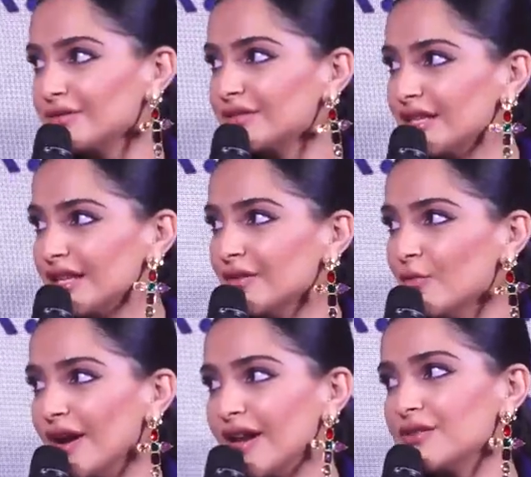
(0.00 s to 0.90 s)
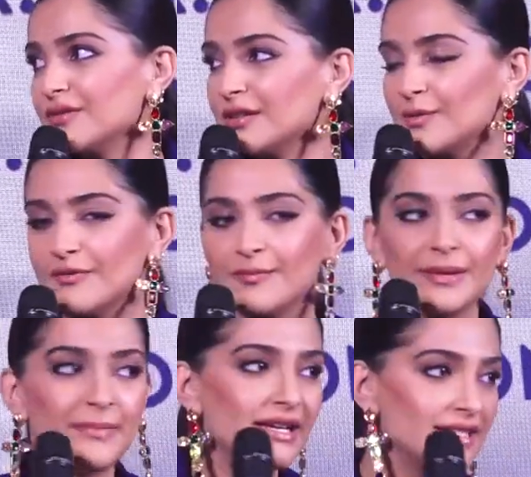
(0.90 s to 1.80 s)
routine where I do a little bit of
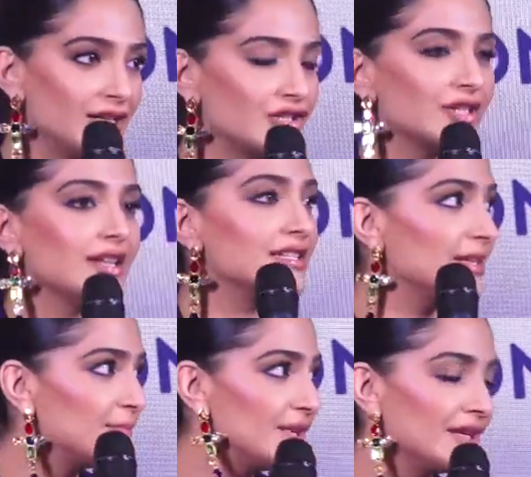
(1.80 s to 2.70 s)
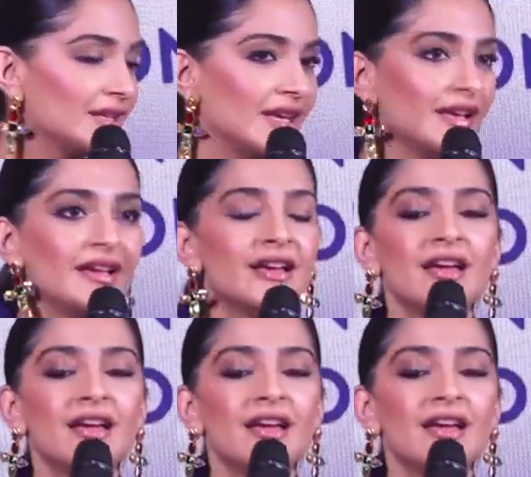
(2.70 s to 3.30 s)
meditation and deep breathing.